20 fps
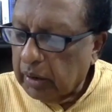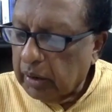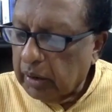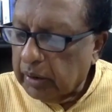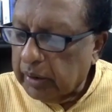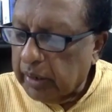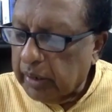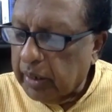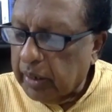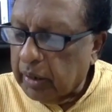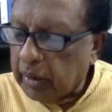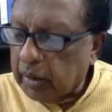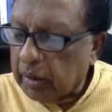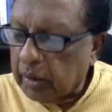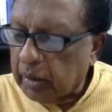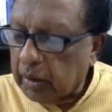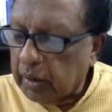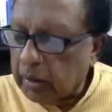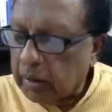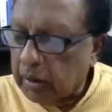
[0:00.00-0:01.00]
Then
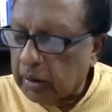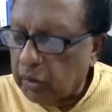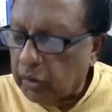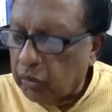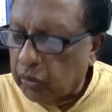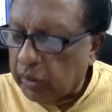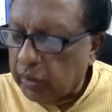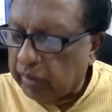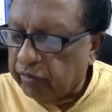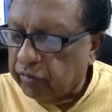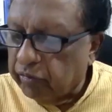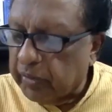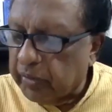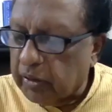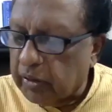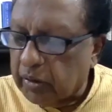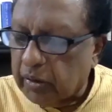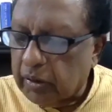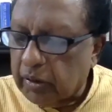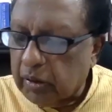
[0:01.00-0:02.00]
the new
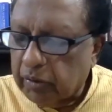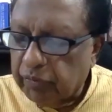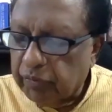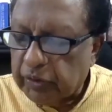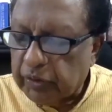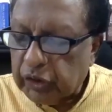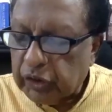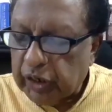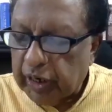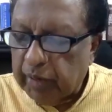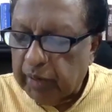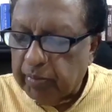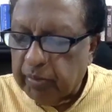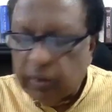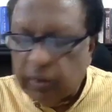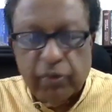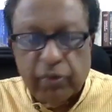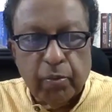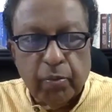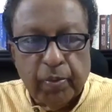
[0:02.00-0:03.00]
government which came
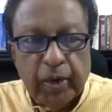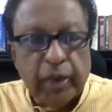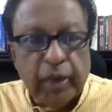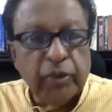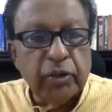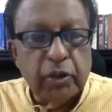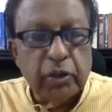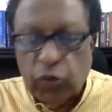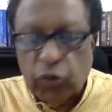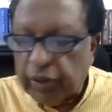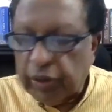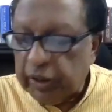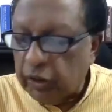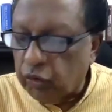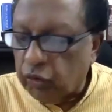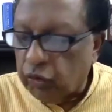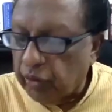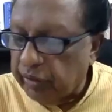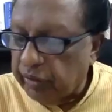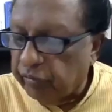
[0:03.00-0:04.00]
in place in
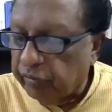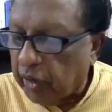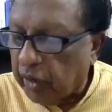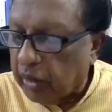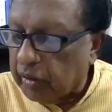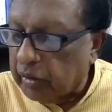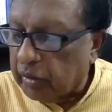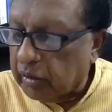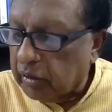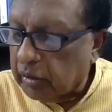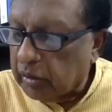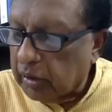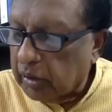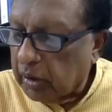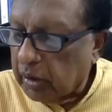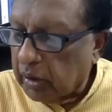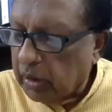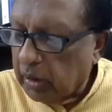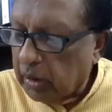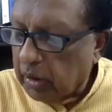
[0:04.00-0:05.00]
2021,
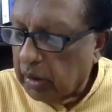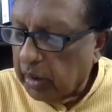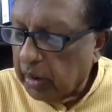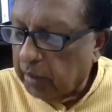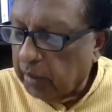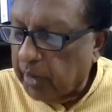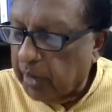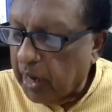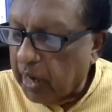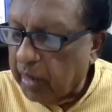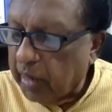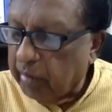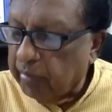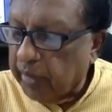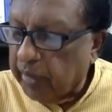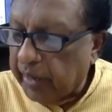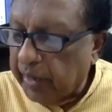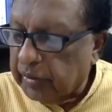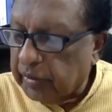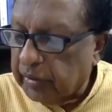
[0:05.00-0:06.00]
Ibrahim
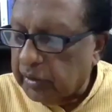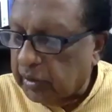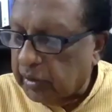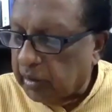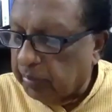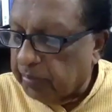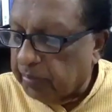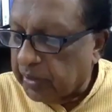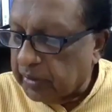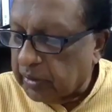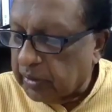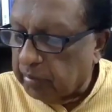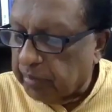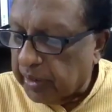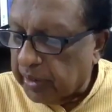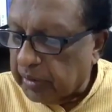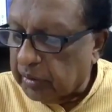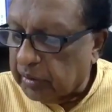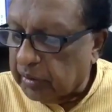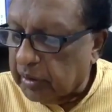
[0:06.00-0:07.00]
Raisi, the present
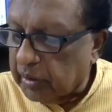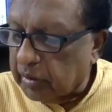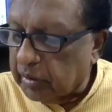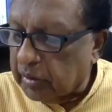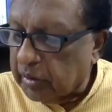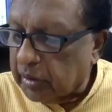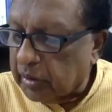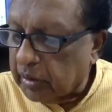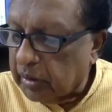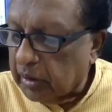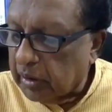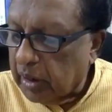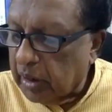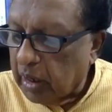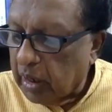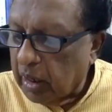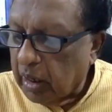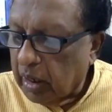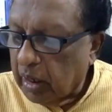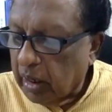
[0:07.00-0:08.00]
president,
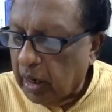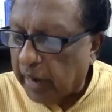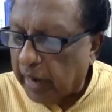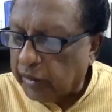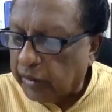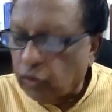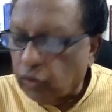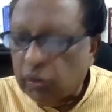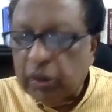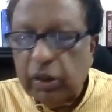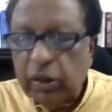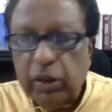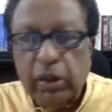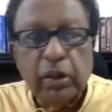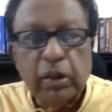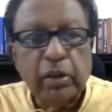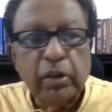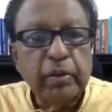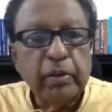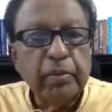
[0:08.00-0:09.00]
actually
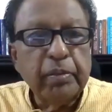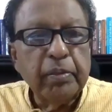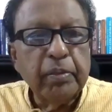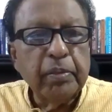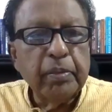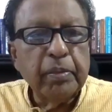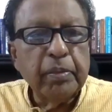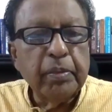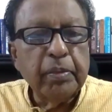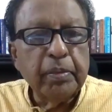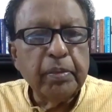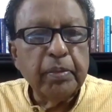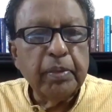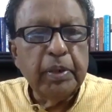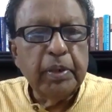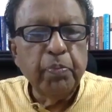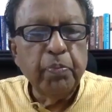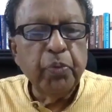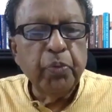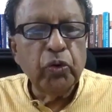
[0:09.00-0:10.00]

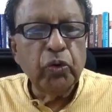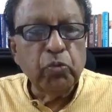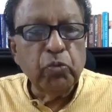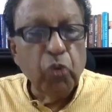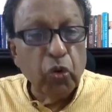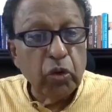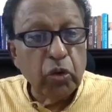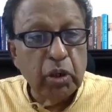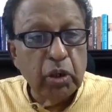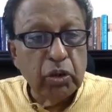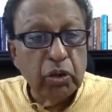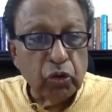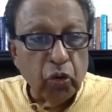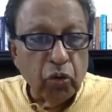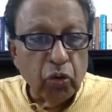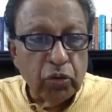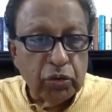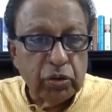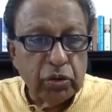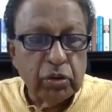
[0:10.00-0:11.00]
imposed more
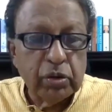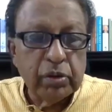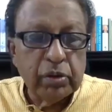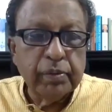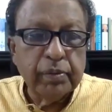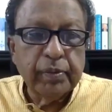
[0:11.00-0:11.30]
controls